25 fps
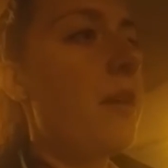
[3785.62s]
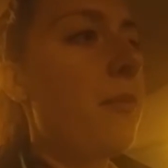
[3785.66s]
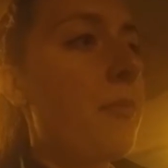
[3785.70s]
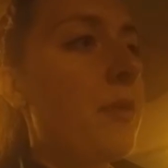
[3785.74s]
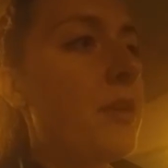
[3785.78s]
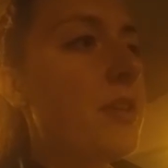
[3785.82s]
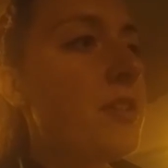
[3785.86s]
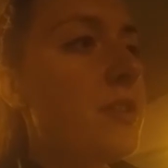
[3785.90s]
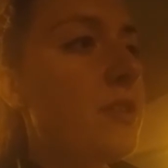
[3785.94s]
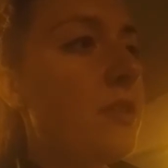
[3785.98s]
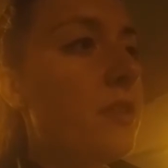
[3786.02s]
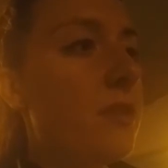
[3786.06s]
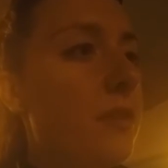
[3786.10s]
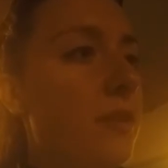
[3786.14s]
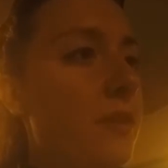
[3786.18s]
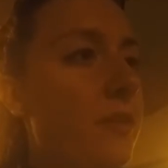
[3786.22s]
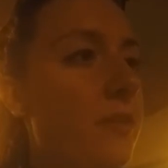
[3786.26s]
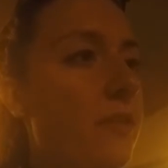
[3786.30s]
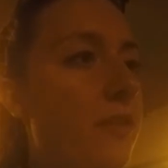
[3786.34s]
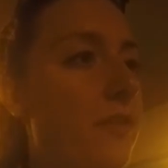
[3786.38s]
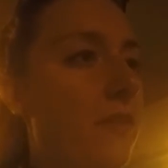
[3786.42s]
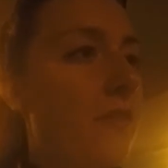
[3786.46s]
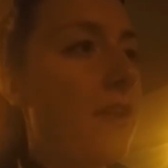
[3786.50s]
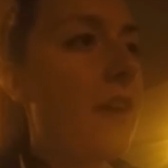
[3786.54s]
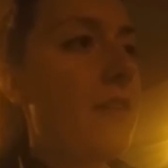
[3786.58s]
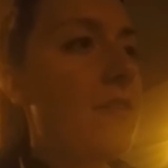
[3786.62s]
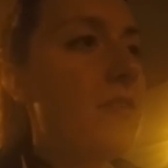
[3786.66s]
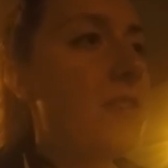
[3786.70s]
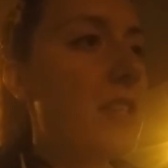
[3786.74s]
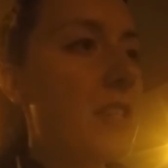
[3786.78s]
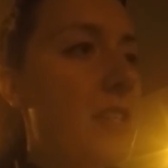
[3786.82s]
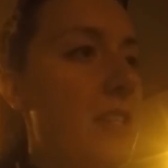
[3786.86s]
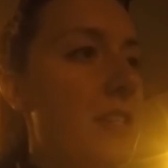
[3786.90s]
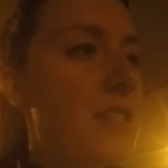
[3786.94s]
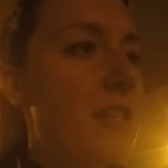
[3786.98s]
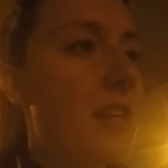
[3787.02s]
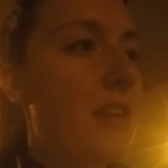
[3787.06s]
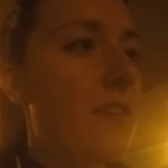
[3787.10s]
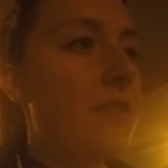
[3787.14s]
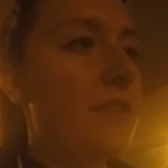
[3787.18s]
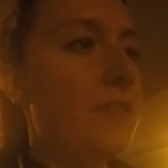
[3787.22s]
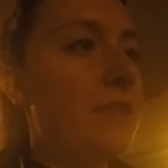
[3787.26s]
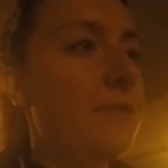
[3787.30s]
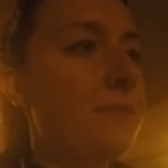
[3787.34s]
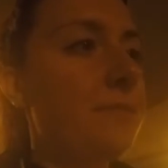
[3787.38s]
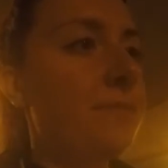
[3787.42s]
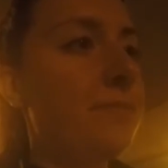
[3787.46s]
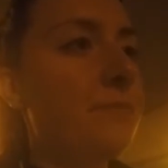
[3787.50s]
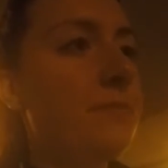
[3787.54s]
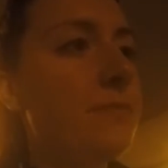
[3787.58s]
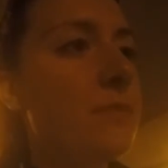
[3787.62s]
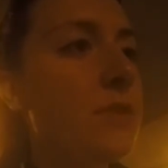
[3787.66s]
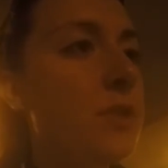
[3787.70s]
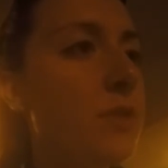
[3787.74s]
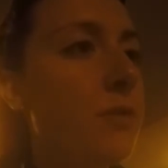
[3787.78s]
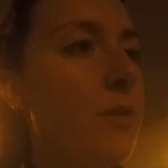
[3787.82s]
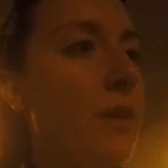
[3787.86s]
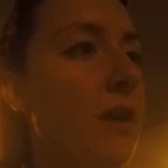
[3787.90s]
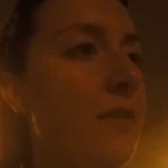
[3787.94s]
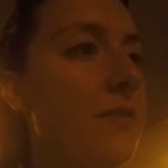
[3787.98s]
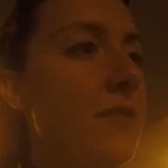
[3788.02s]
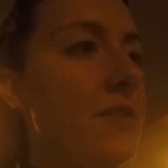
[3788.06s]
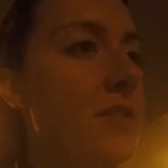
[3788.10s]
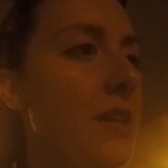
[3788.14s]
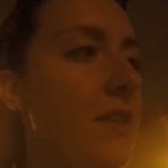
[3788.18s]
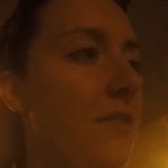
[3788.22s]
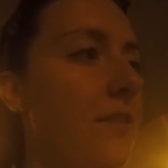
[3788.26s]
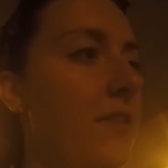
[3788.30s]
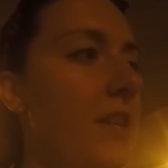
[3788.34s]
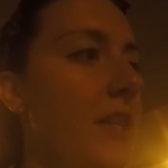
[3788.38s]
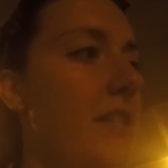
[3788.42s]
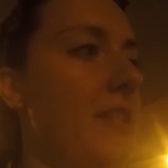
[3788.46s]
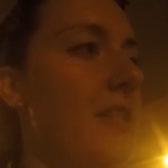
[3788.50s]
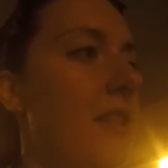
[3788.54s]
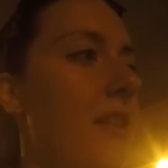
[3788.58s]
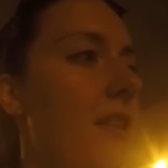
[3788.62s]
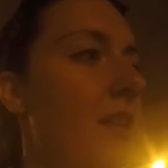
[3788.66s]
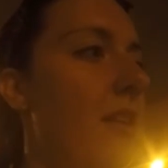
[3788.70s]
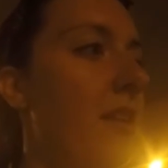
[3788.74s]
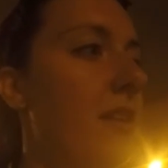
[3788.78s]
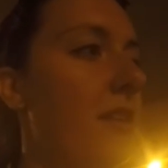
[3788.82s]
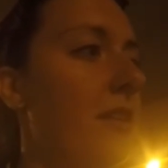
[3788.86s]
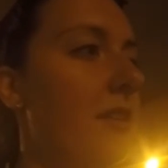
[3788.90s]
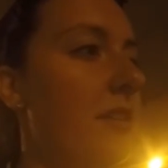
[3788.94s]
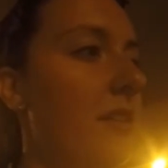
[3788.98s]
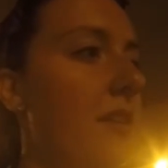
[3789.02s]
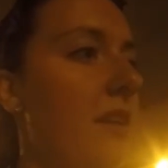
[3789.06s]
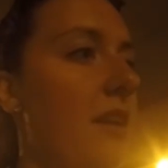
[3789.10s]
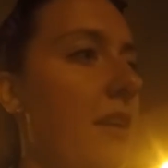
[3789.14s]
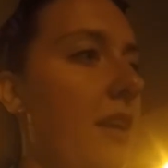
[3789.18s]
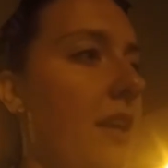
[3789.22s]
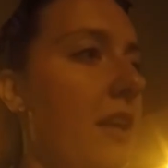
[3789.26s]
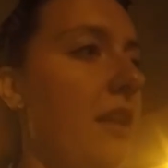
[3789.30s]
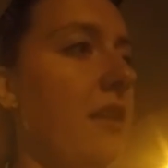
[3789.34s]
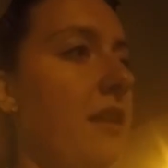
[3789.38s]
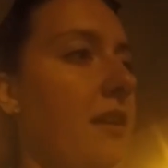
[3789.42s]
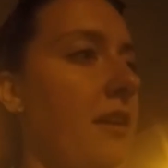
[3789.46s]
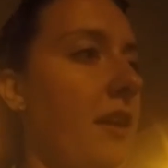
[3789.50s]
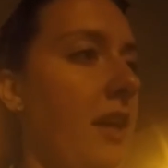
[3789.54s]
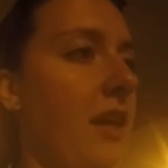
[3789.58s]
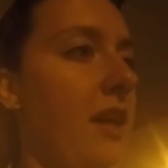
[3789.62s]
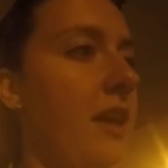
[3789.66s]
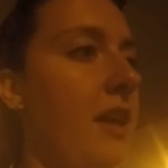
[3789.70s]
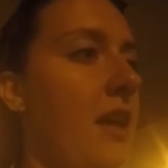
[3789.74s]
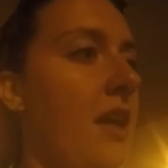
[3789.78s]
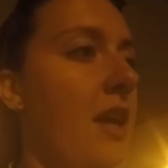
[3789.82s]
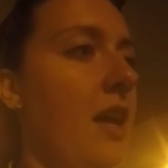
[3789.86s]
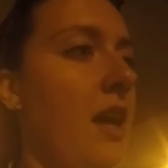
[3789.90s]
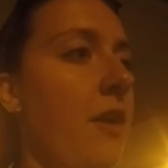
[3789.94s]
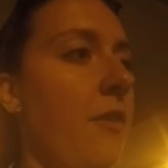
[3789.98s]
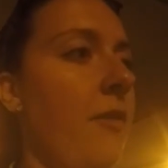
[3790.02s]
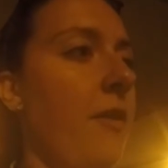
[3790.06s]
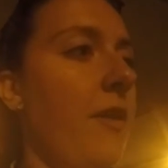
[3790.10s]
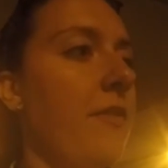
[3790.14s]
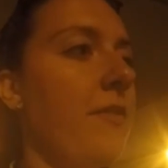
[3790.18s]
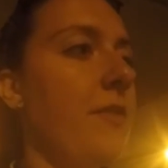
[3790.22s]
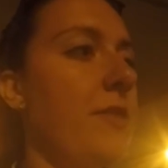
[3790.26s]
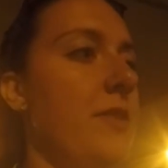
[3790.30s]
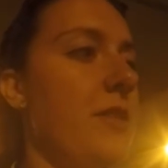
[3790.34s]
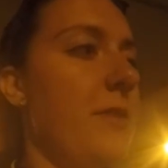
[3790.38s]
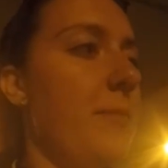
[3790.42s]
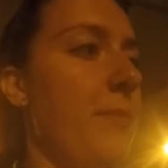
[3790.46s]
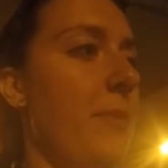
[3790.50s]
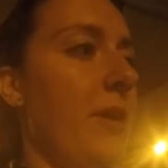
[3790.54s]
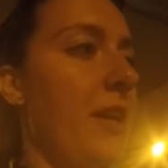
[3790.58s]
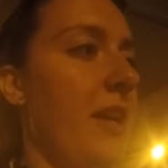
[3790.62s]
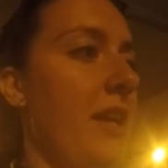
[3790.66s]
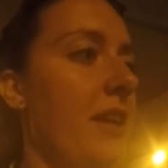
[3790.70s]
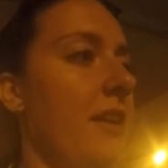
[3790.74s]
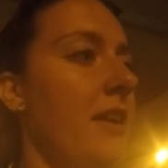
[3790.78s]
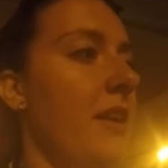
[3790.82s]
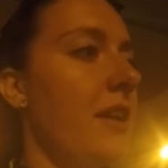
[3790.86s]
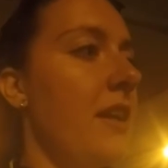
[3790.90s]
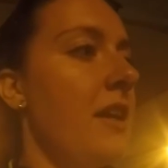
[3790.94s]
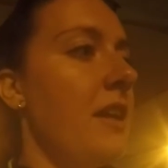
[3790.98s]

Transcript: One, two, three, four, five, six, seven, 12.7 is the long, longy, longy way for Tipperer.